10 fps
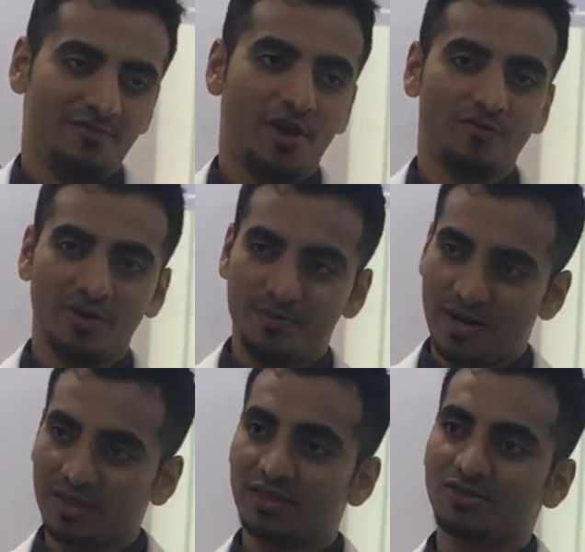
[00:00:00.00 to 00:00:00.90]
where we
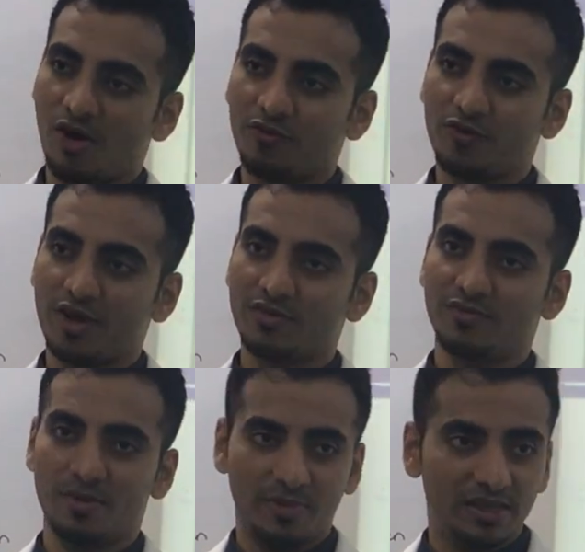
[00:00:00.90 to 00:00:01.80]
will build this software,
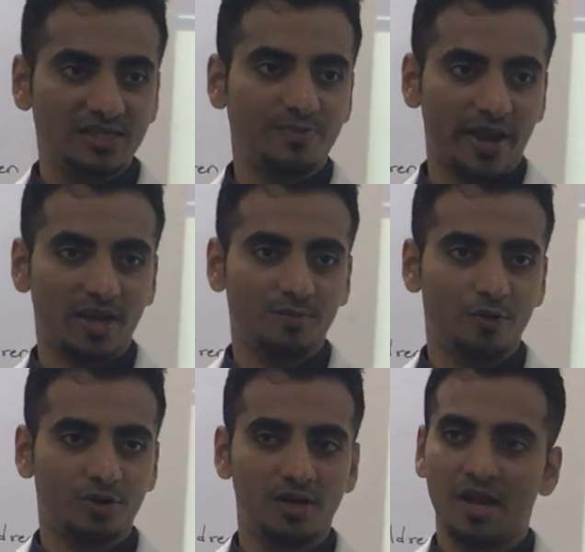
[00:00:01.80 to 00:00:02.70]
we will build this banking
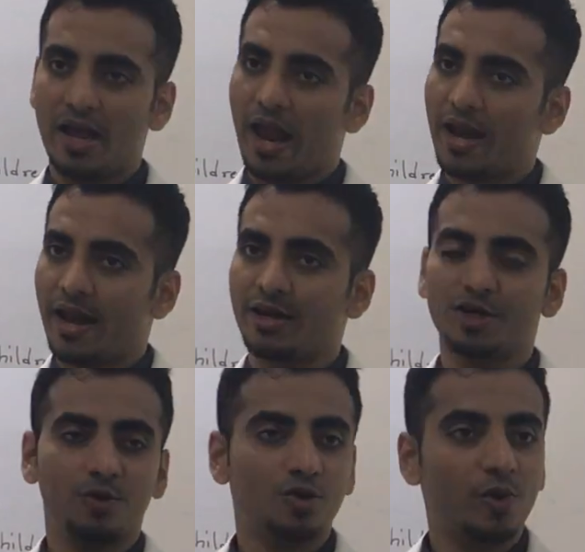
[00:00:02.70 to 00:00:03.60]
portal and hand
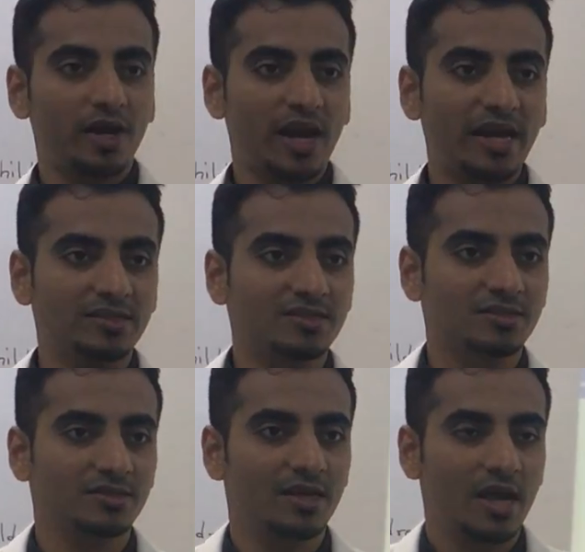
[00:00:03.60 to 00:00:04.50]
it over to our
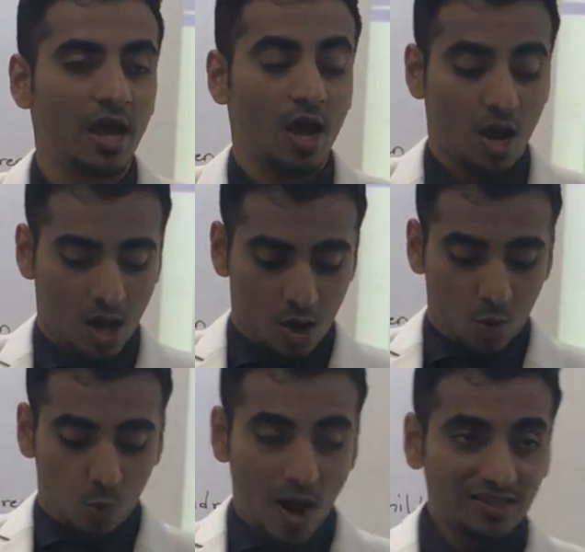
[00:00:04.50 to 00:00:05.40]
clients.
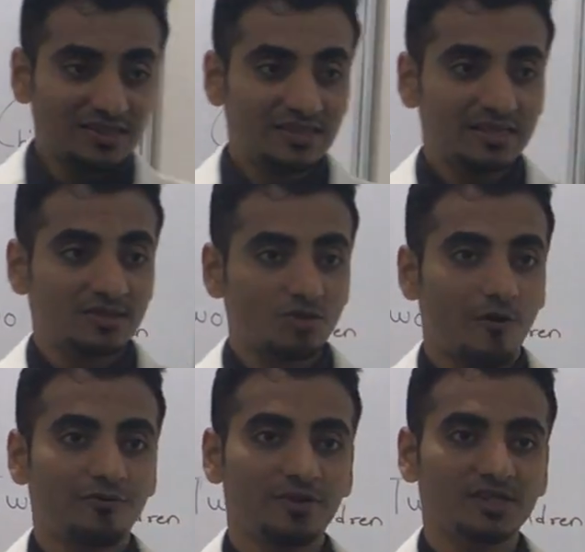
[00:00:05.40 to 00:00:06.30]
Once this
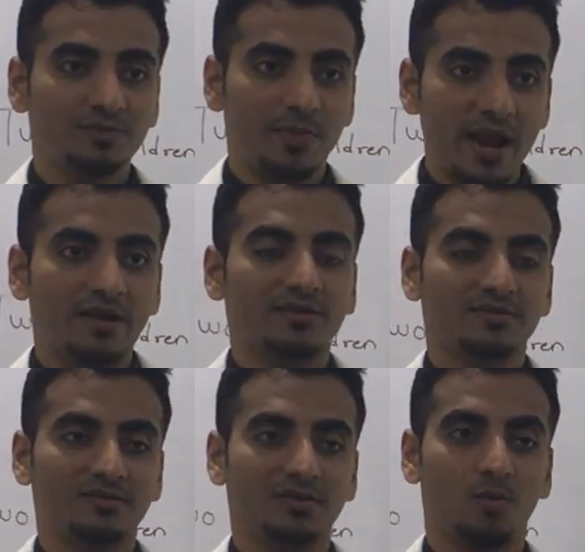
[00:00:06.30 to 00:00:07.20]
software is built,
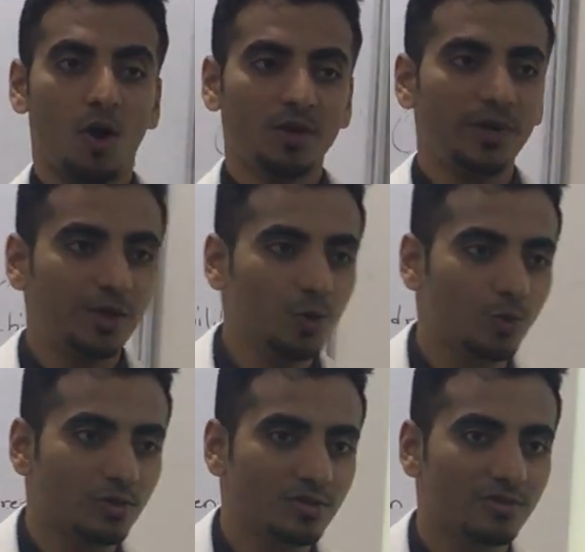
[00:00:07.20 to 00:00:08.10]
what we
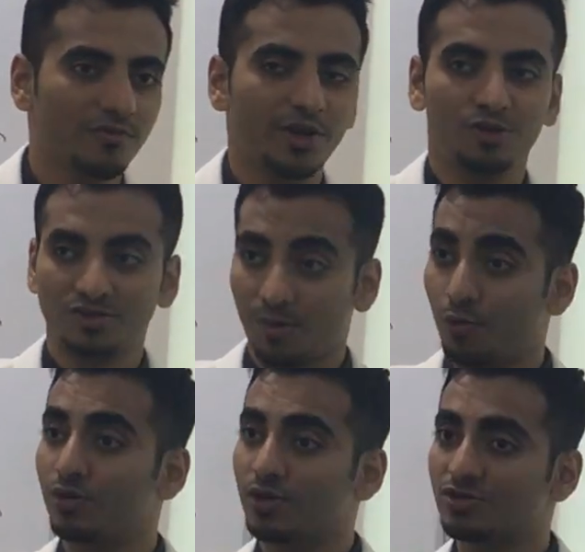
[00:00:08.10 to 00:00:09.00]
do? We need to
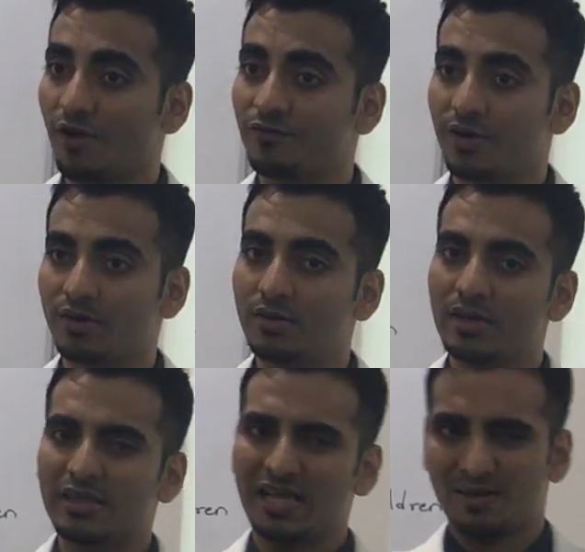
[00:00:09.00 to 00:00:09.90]
support the software.
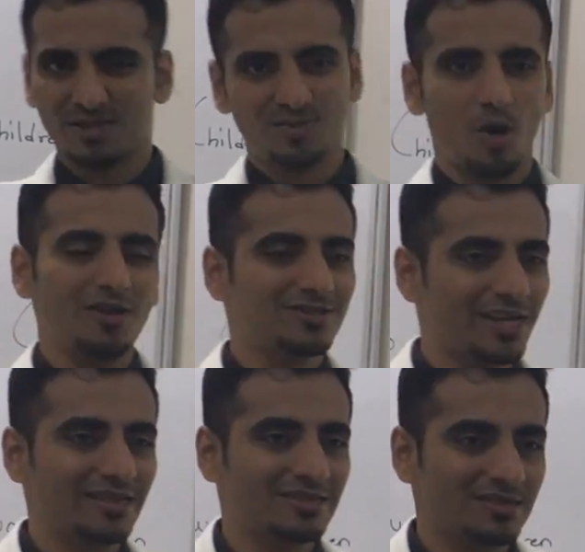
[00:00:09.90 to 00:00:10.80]
There will be small
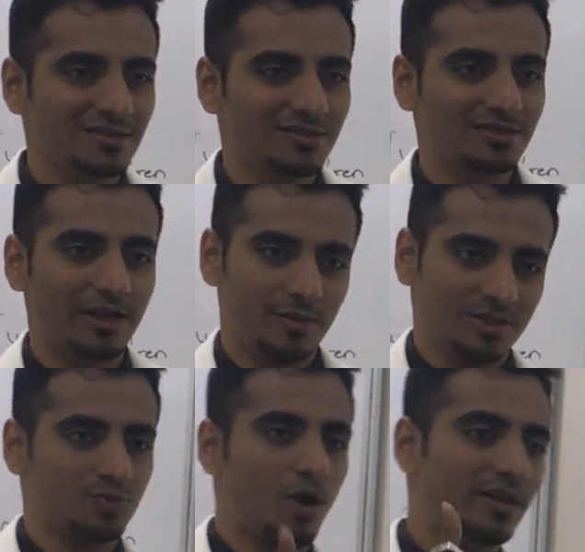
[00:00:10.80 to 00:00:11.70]
changes, there will
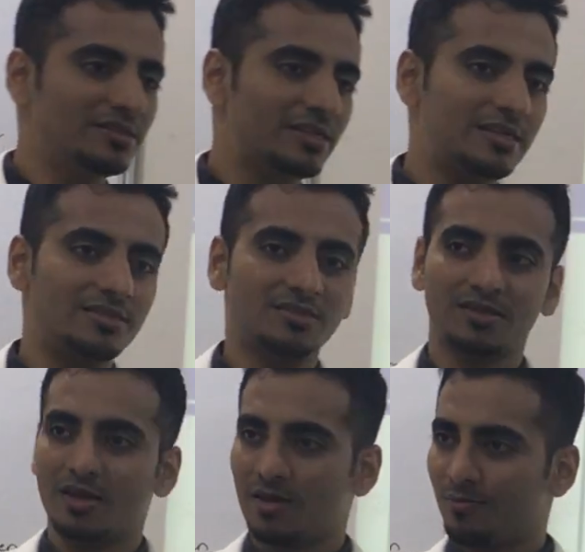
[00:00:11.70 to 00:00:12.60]
be small
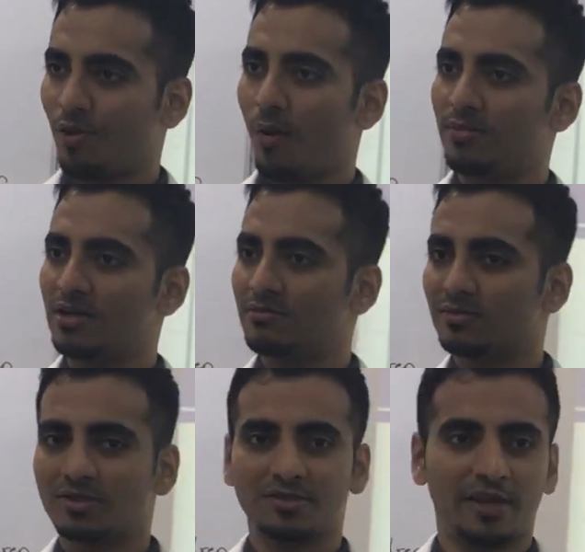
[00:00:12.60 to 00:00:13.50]
incidents,
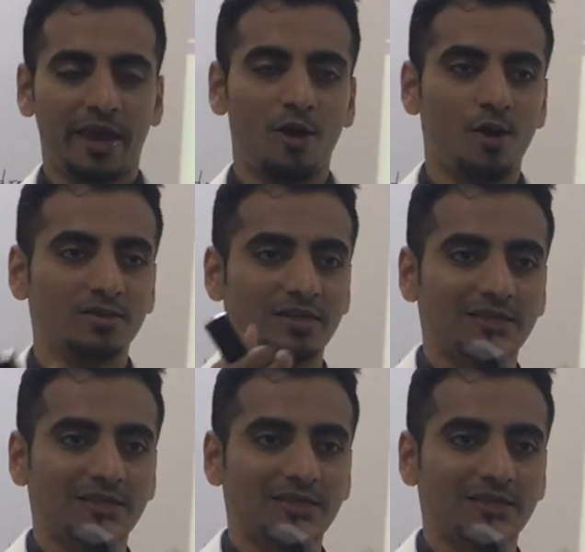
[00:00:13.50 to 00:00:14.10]
problems, chaos,